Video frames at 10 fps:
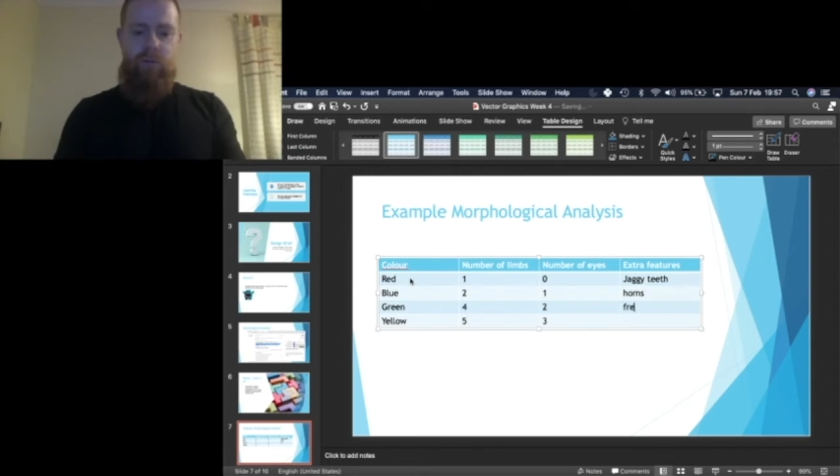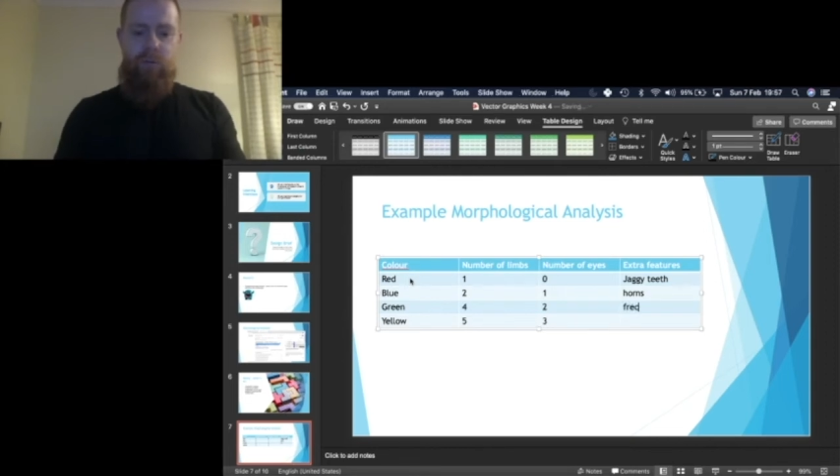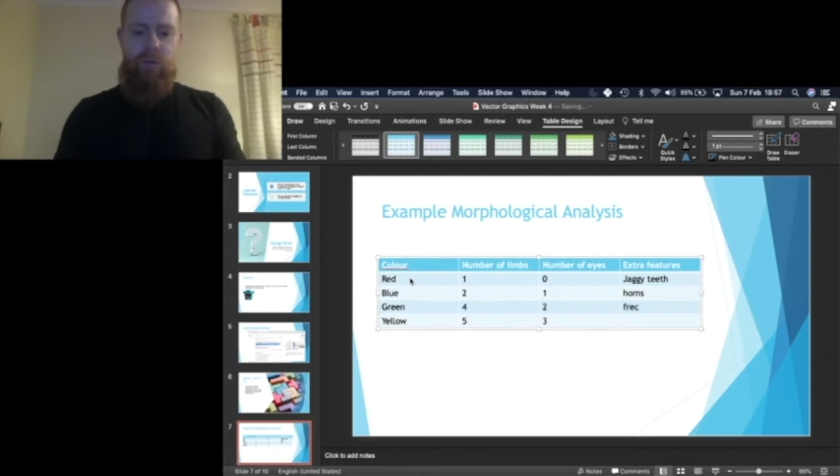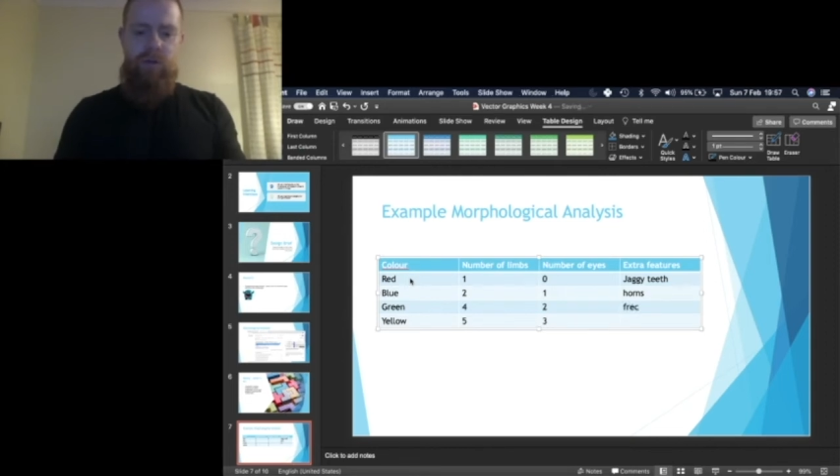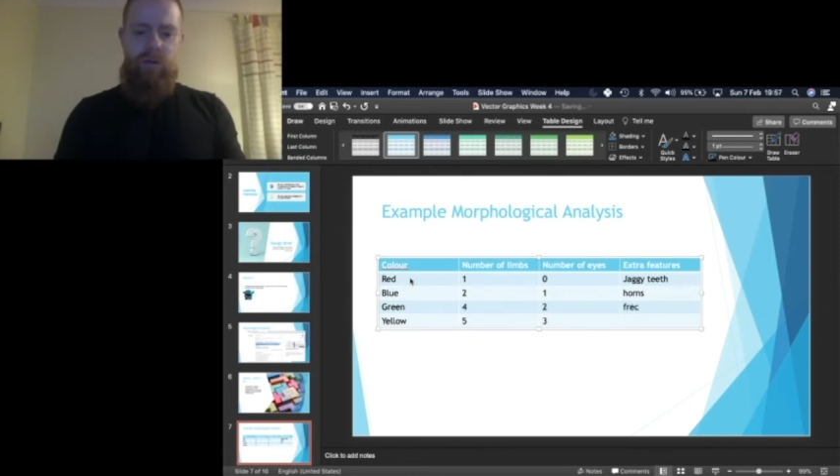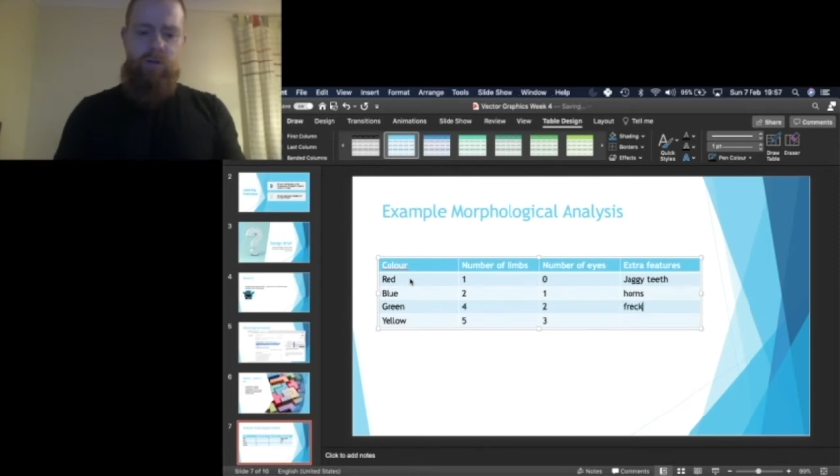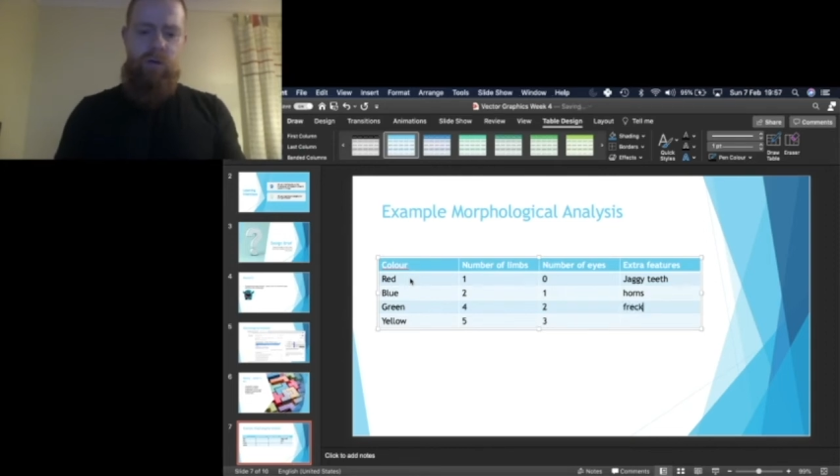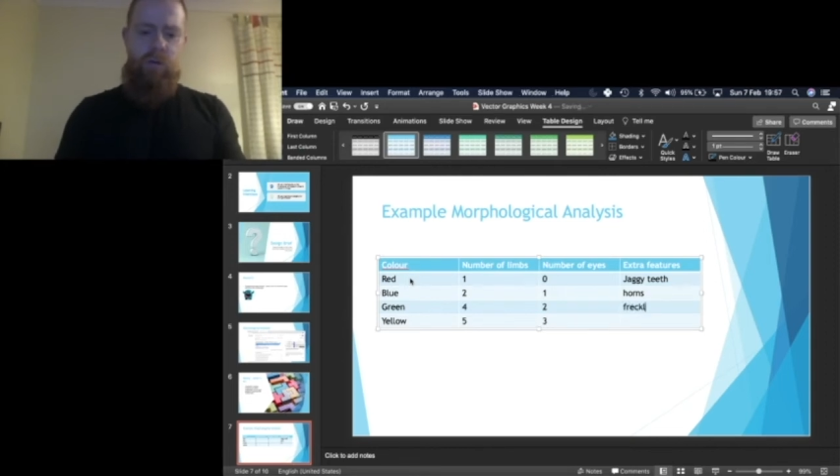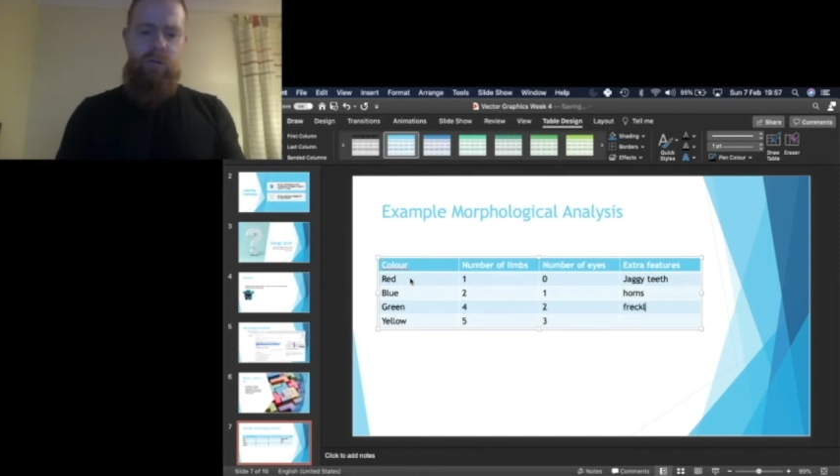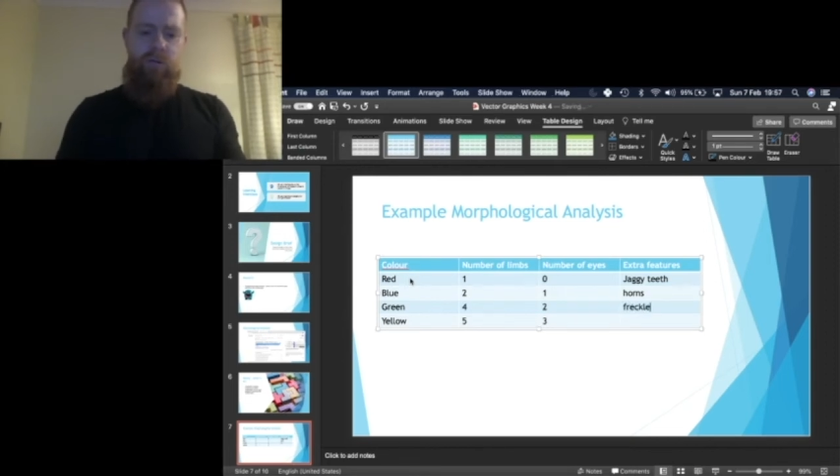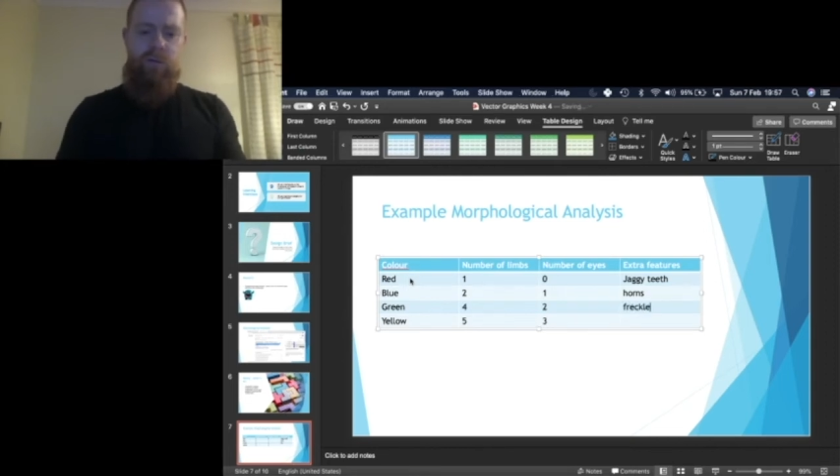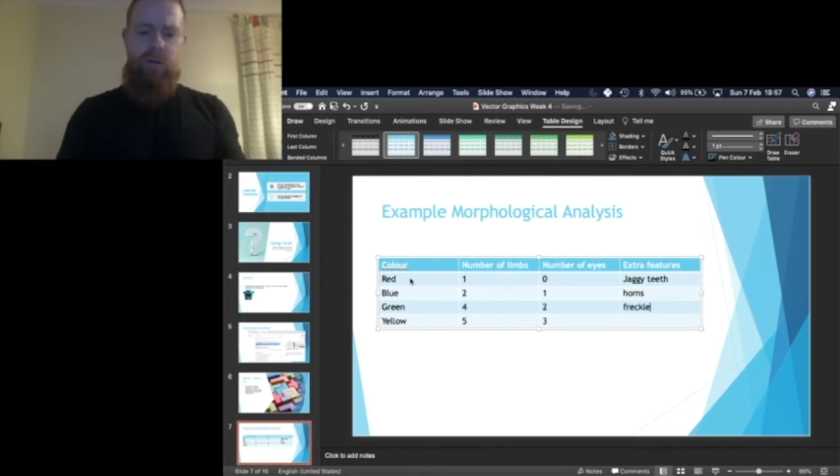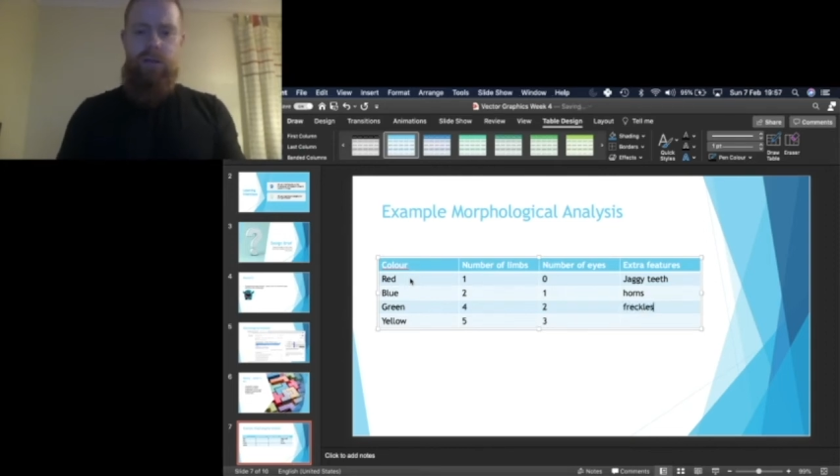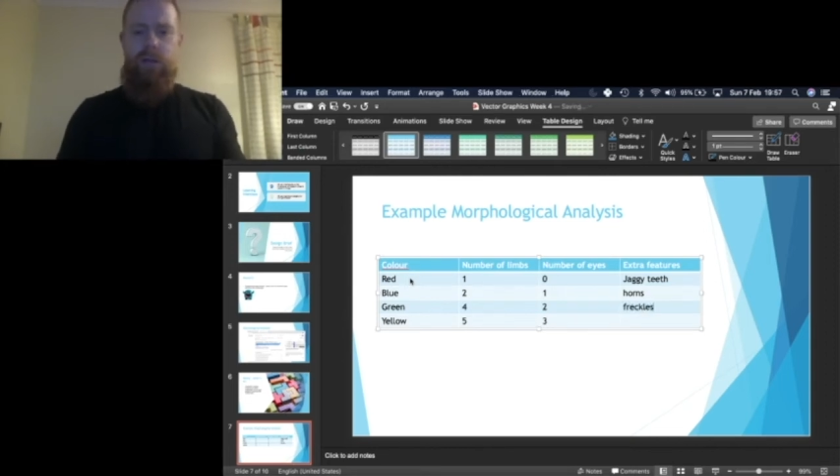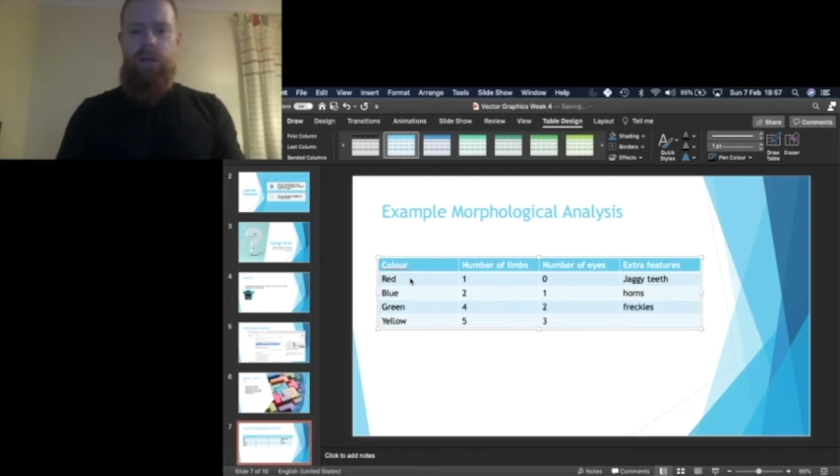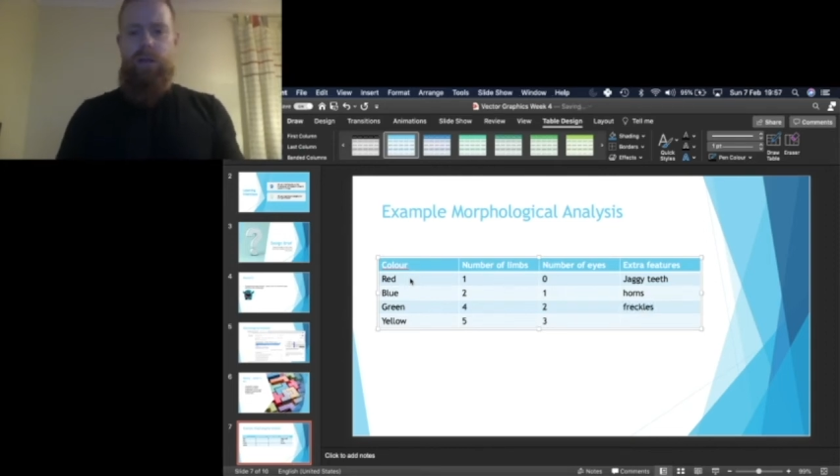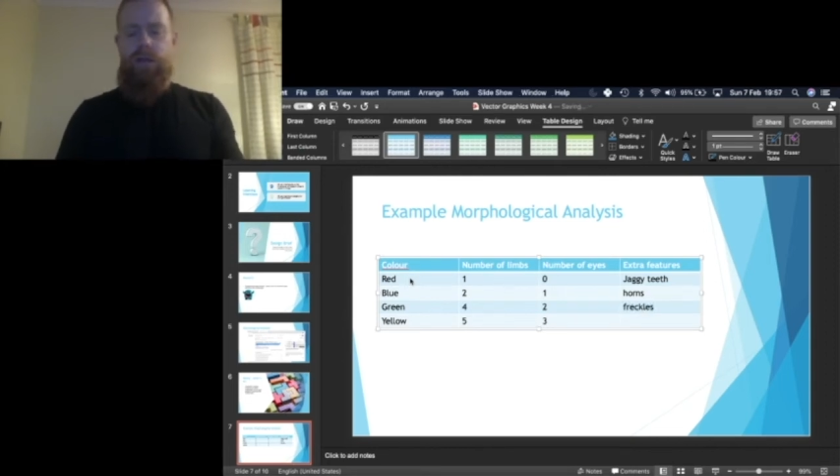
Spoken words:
because all of the scariest